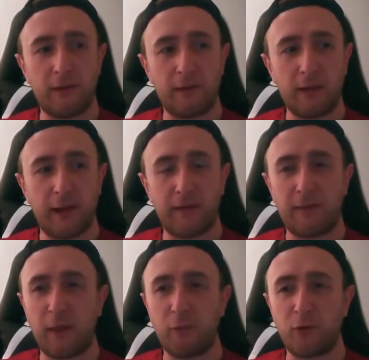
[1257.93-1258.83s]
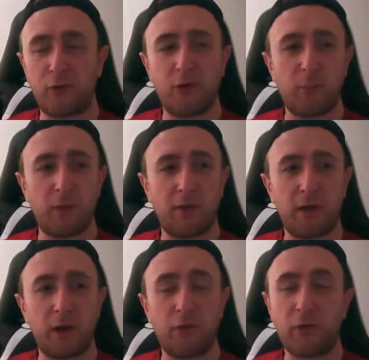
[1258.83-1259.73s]
letting them just send me the
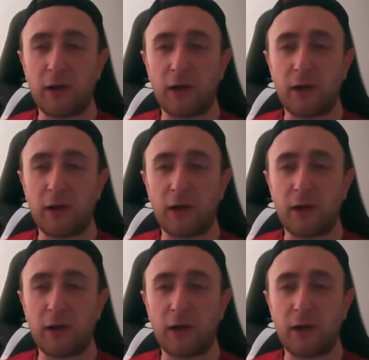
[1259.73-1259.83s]
videos.